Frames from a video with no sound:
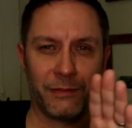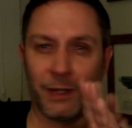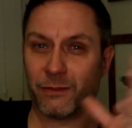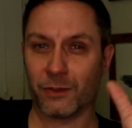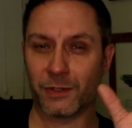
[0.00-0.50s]
If
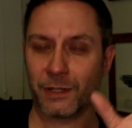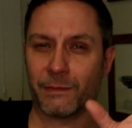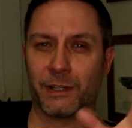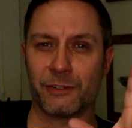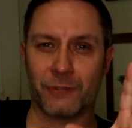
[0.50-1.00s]
you haven't got
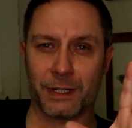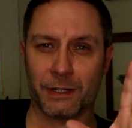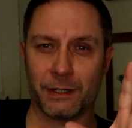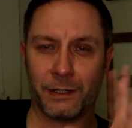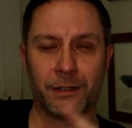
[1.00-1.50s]
something like
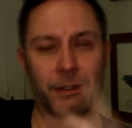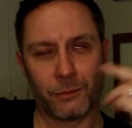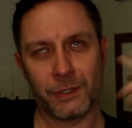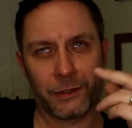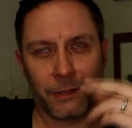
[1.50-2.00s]
Track IR,
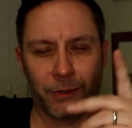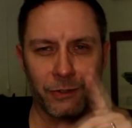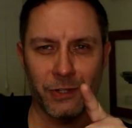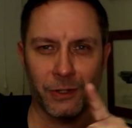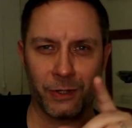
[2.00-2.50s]
which I'll come
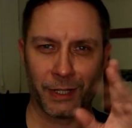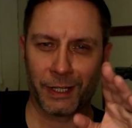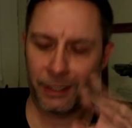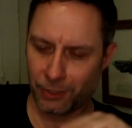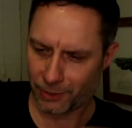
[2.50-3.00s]
on to,
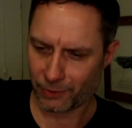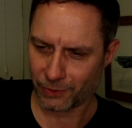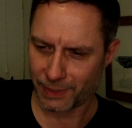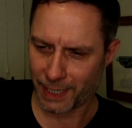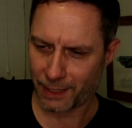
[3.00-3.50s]
you can
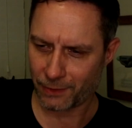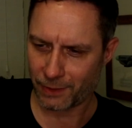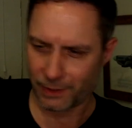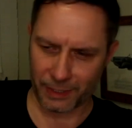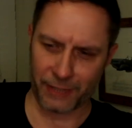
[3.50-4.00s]
look
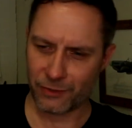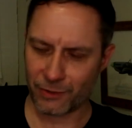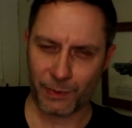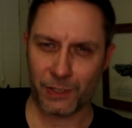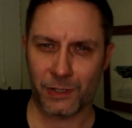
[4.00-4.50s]
down at the
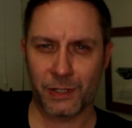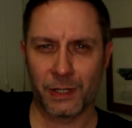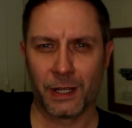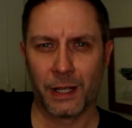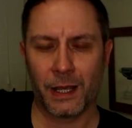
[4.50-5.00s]
instruments.